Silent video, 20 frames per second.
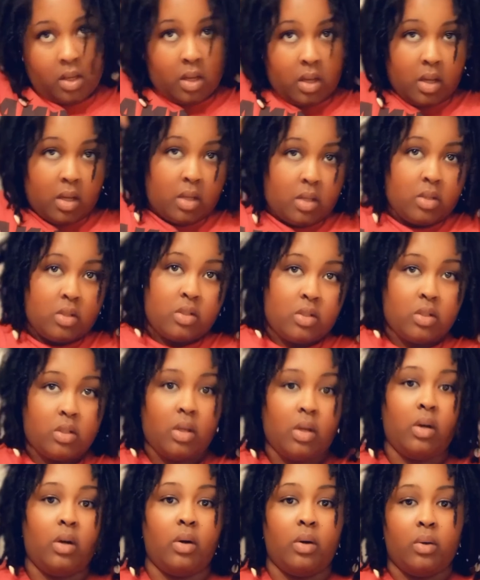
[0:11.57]

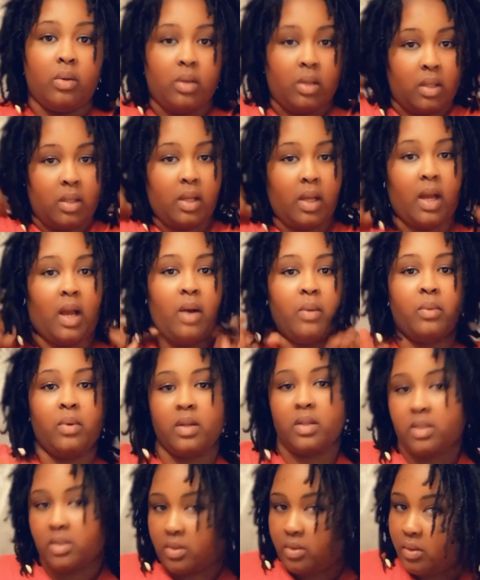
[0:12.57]
So I wanted
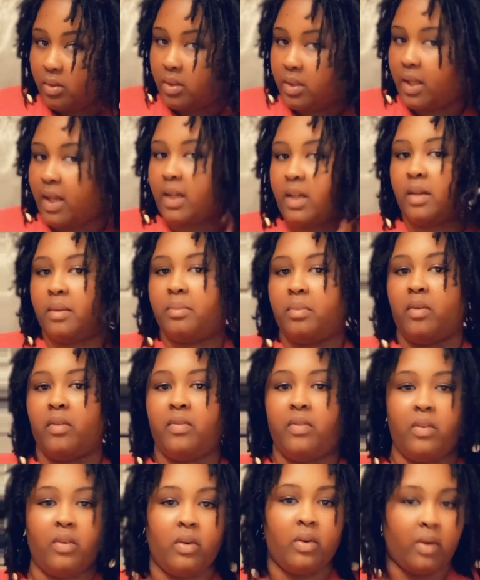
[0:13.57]
to do like a
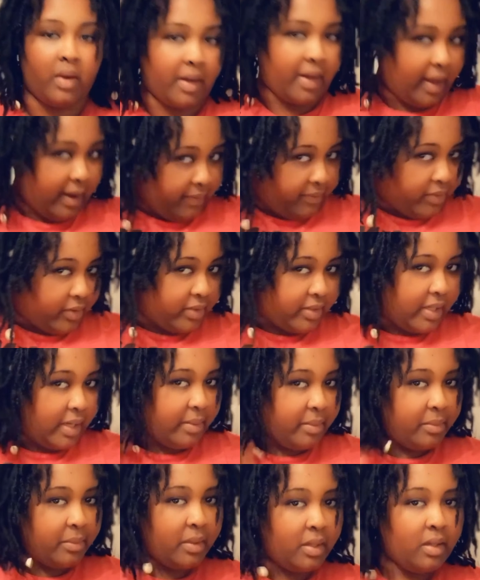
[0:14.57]
before and after
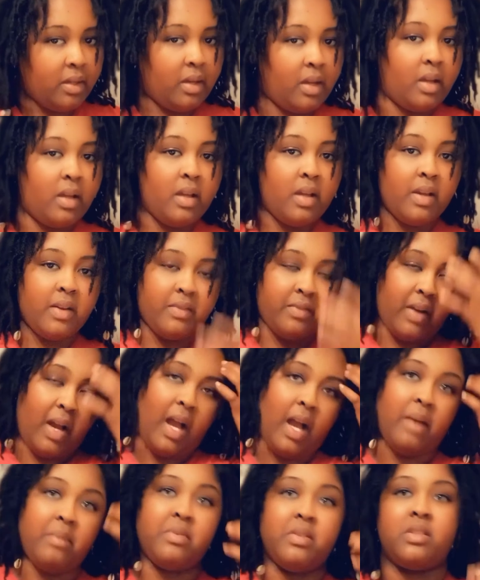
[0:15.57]
type
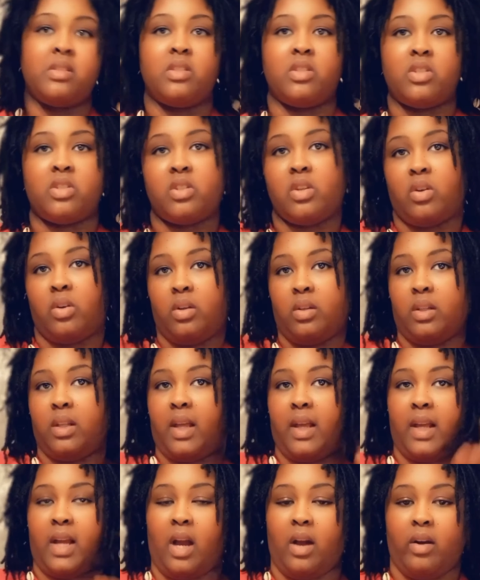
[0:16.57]
vibe just to show
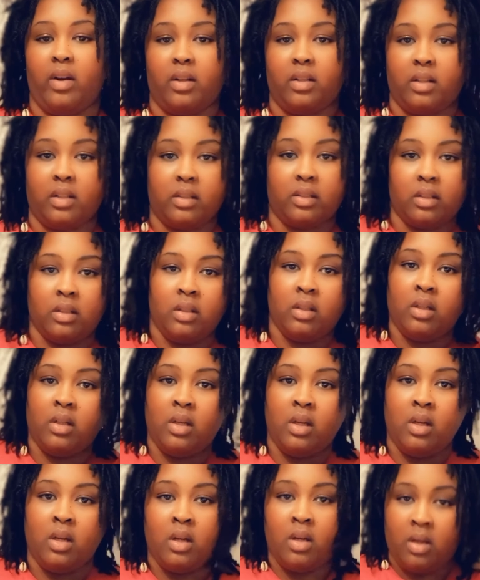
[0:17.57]
like how I look
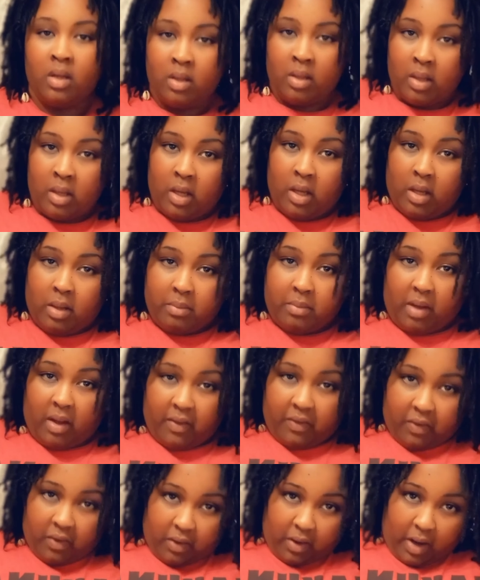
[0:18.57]

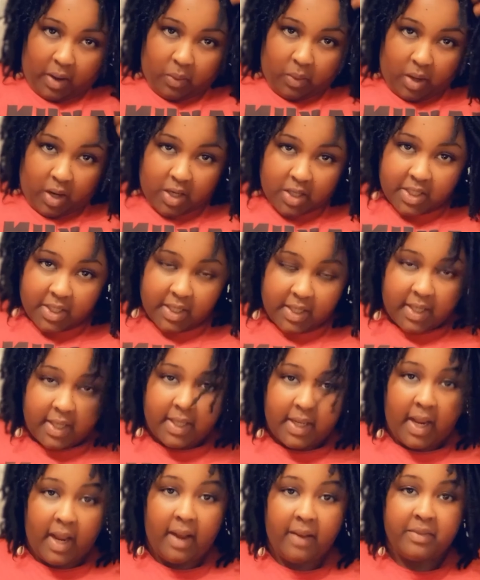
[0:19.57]
before I wash it and
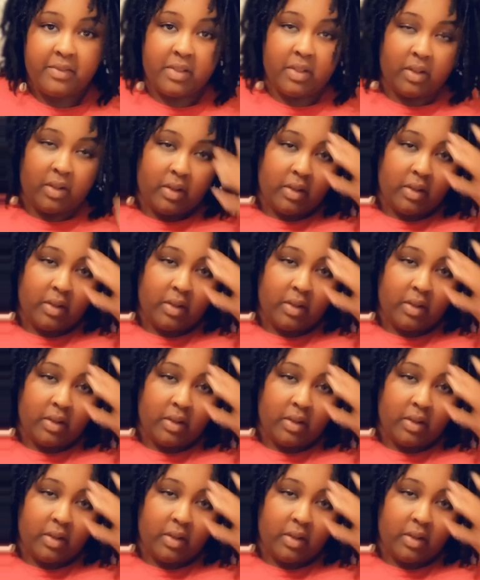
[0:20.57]
after.